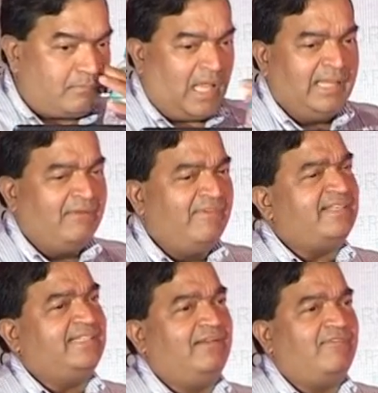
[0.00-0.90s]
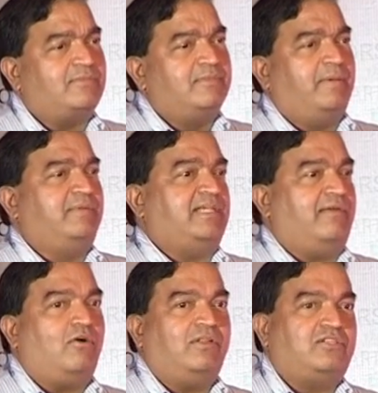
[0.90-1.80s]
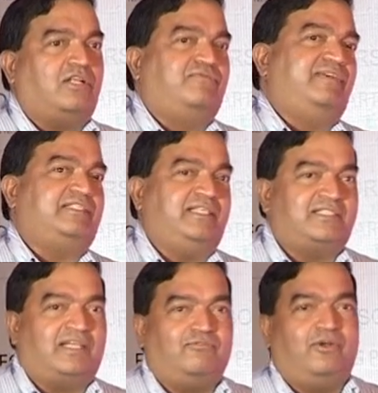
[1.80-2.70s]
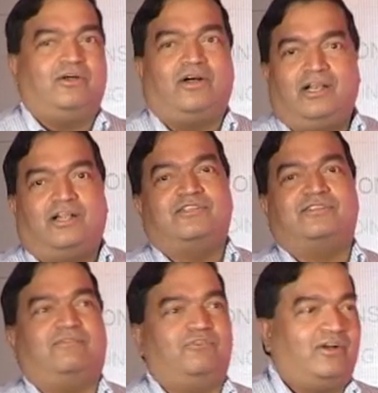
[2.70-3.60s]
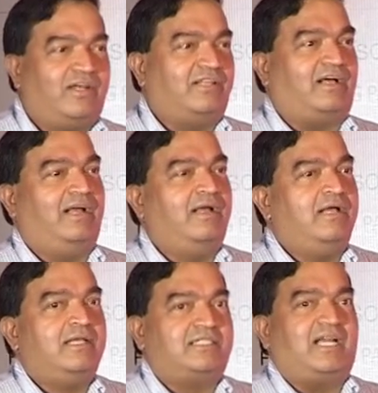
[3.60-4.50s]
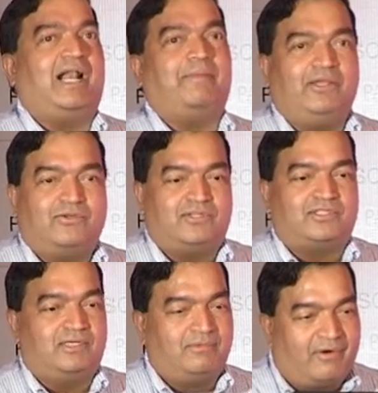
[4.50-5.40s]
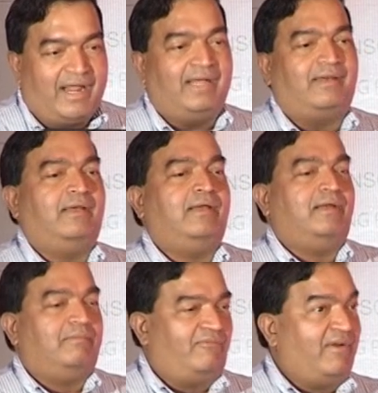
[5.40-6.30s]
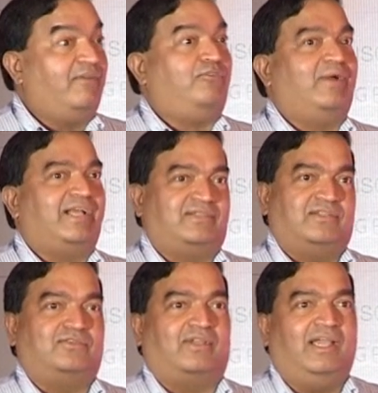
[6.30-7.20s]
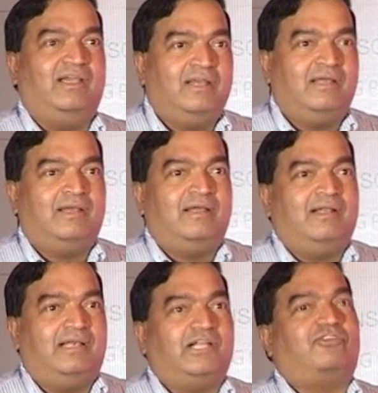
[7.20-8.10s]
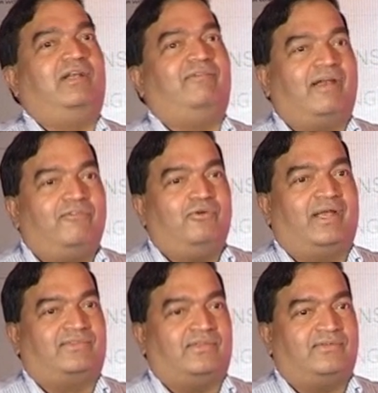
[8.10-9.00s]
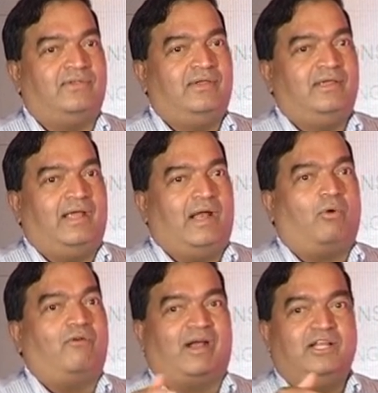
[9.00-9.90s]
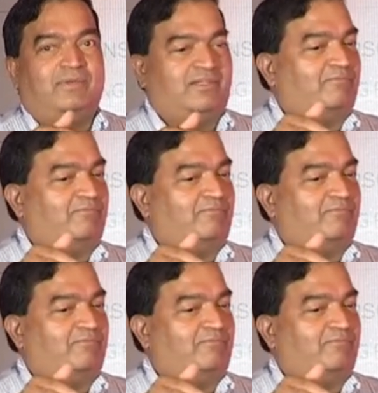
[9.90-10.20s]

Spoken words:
I think VC investments, people say, oh, there's lots of VC stuff going on, lots of stuff going on, the startup ecosystem, great, but very few exits, okay? Literally very few exits. And what worries me is if